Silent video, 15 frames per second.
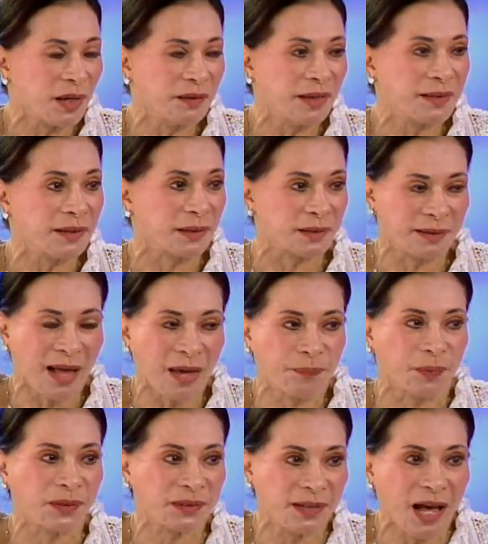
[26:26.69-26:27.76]
And they said,
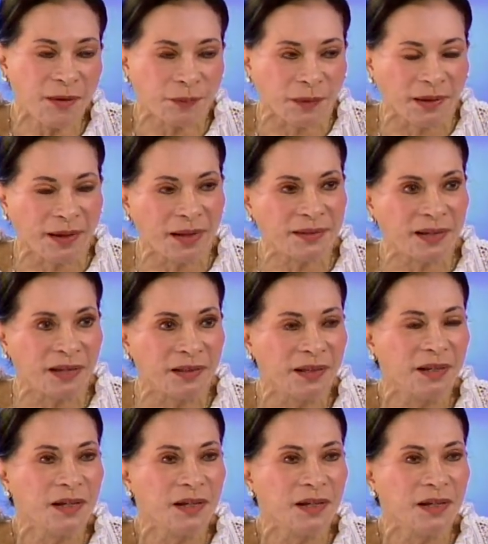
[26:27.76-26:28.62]
sniper, sniper. And I said,